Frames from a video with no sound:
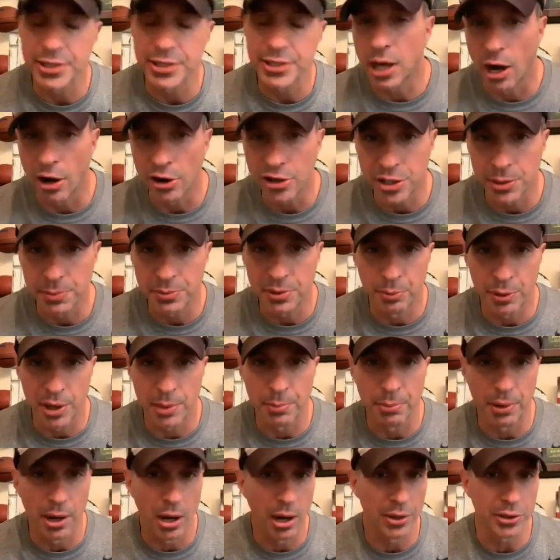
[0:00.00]
a scholarship to
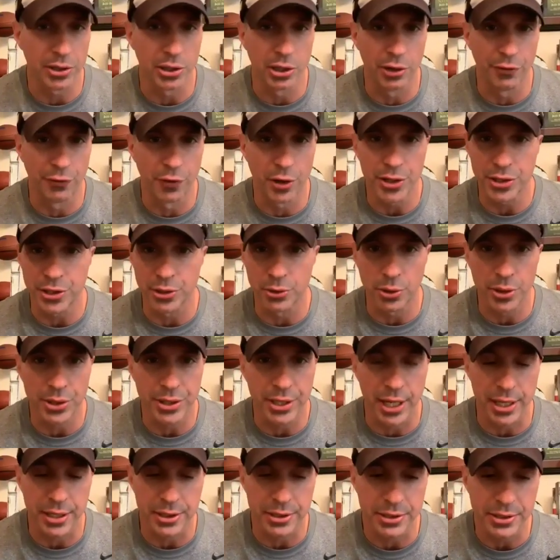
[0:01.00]
play ball at University of North
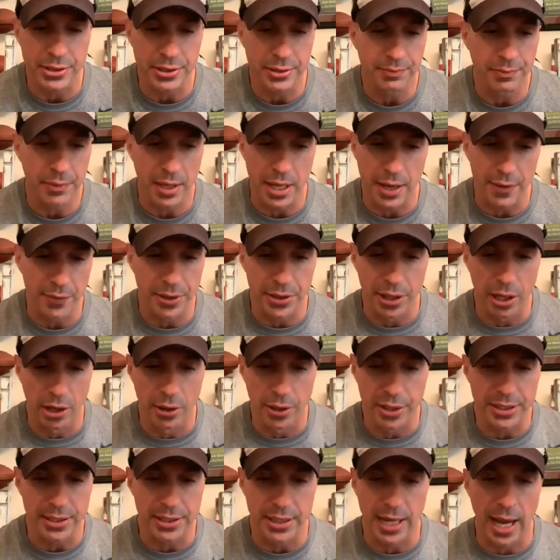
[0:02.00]
Texas, even though
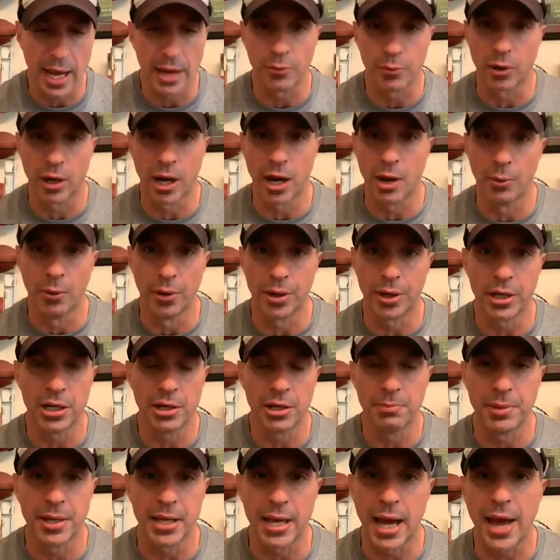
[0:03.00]
it's not where I wanted
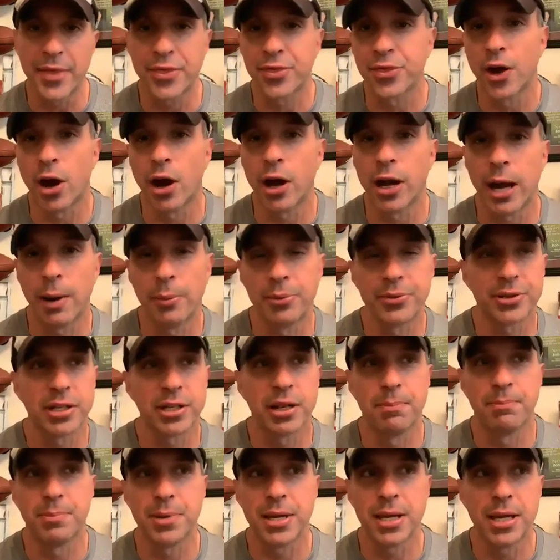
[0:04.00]
to be. I thought I was
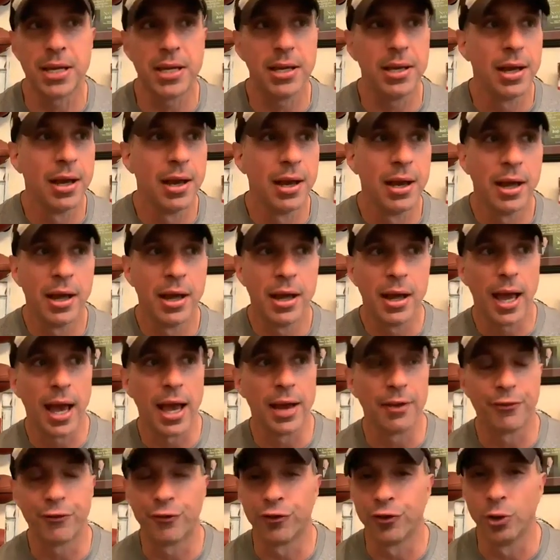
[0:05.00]
going to be
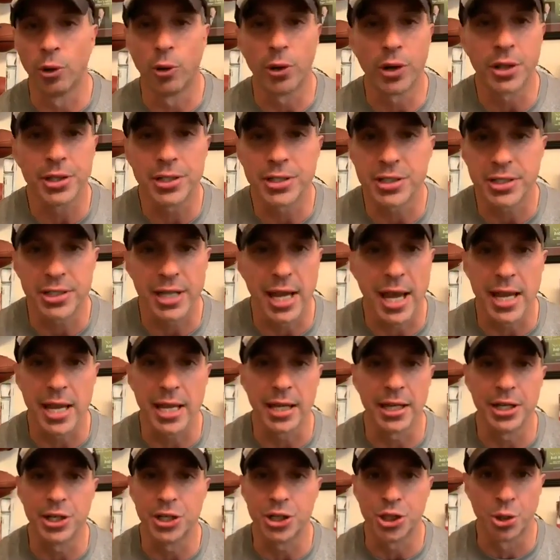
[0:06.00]
at Florida
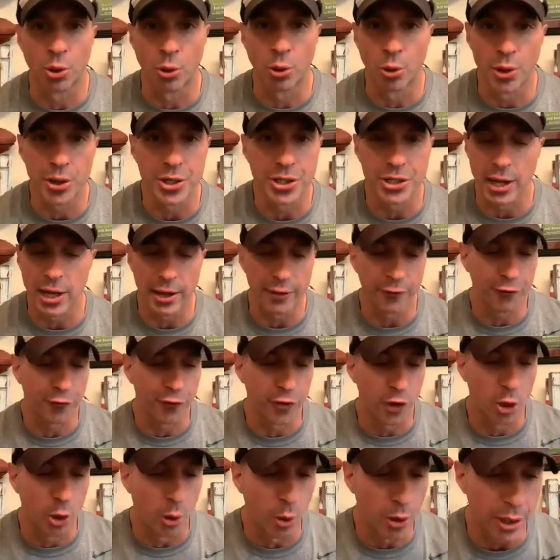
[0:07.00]
State, at Georgia, at
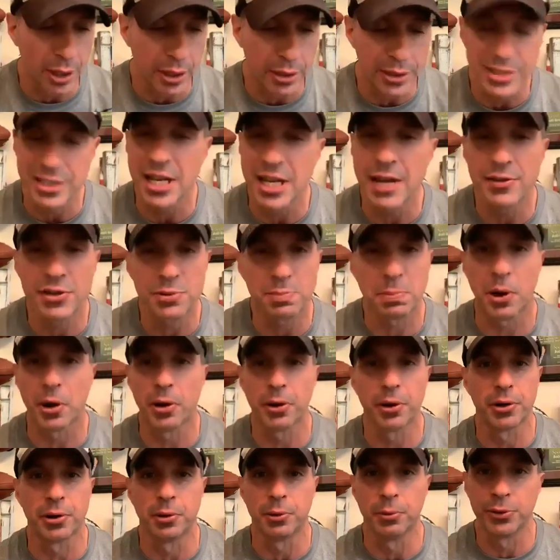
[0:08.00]
Florida. Steve
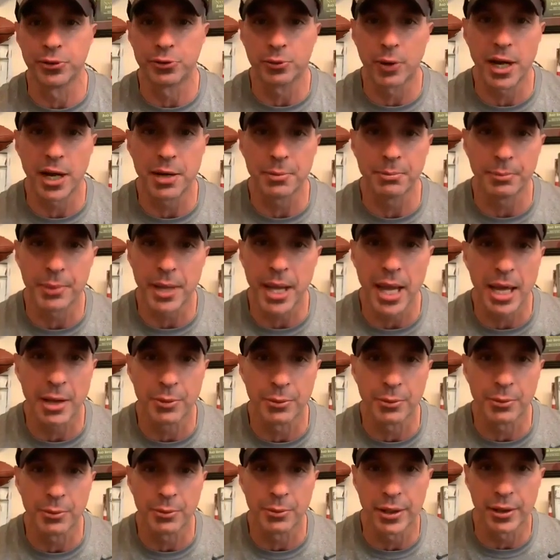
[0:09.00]
Spurrier was writing me
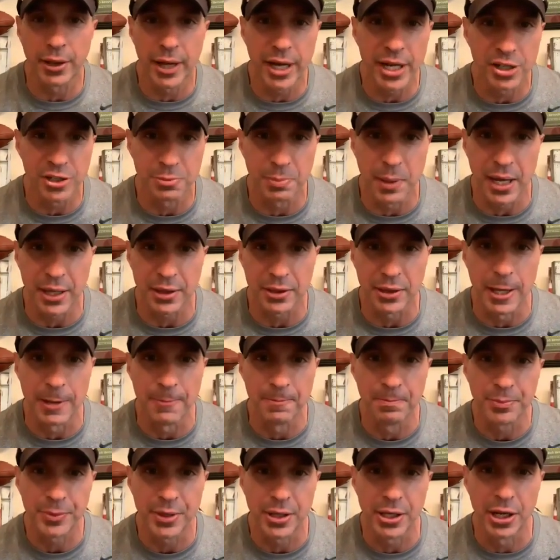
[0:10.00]
handwritten letters back then,
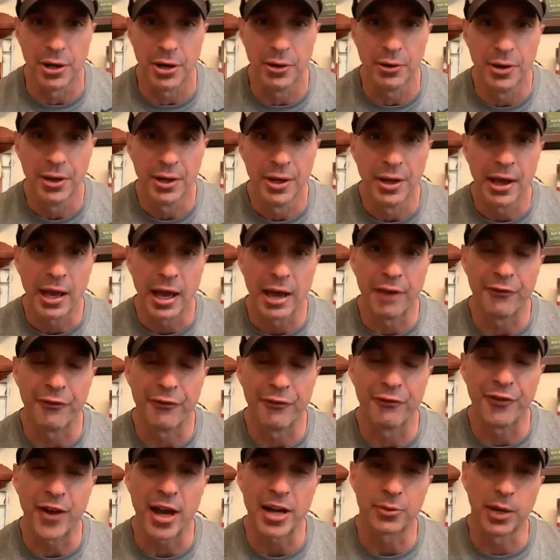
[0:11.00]
you know. In
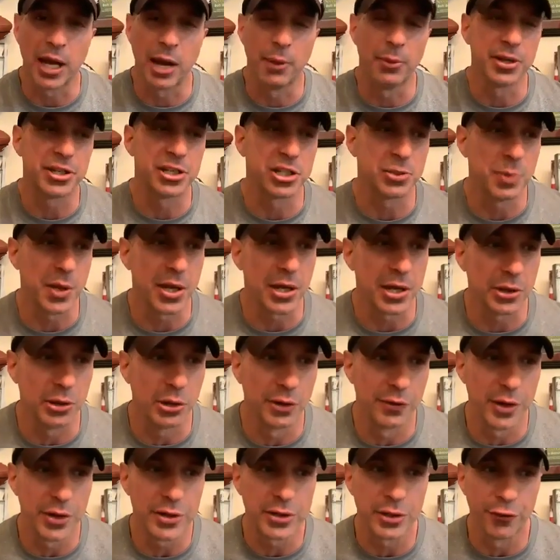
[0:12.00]
fact, when I went to speak at
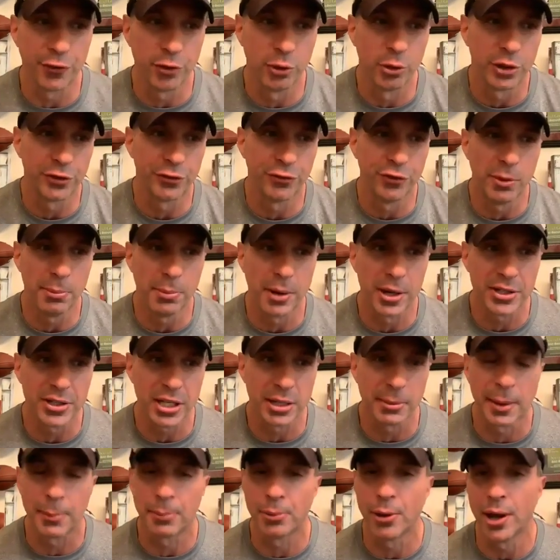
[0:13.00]
University of Florida's football
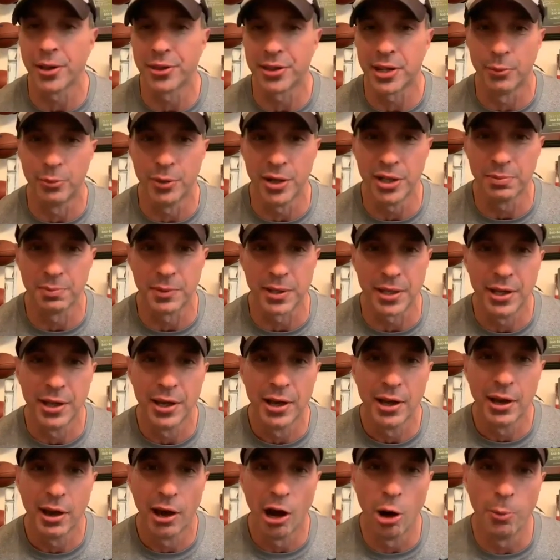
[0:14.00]
team, I brought that with me,
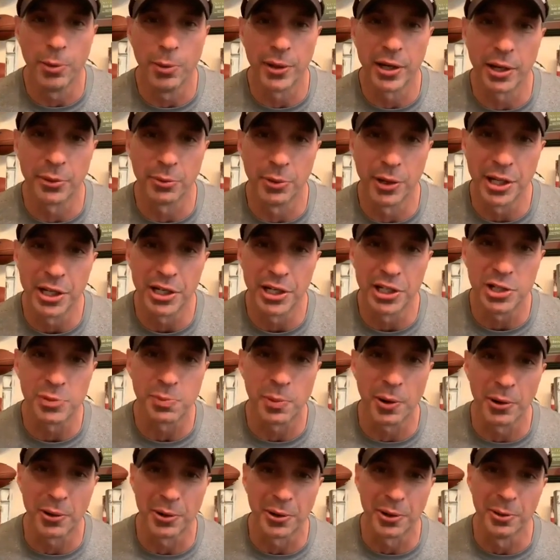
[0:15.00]
hoping I'd run into
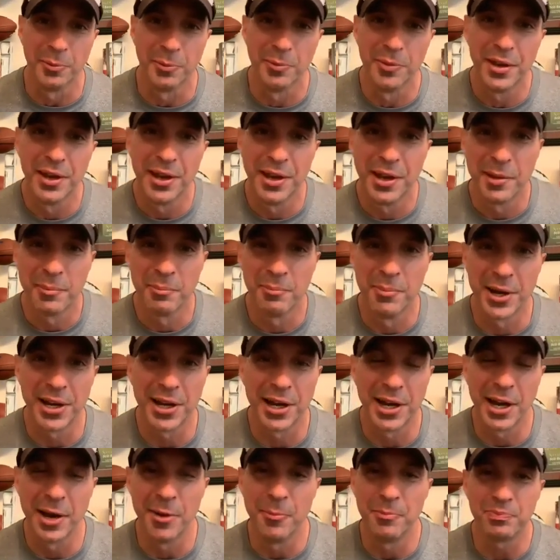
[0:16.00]
Spurrier. But
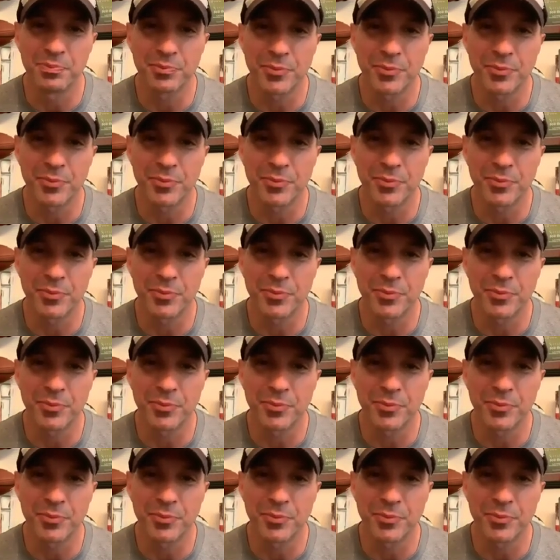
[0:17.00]
uh,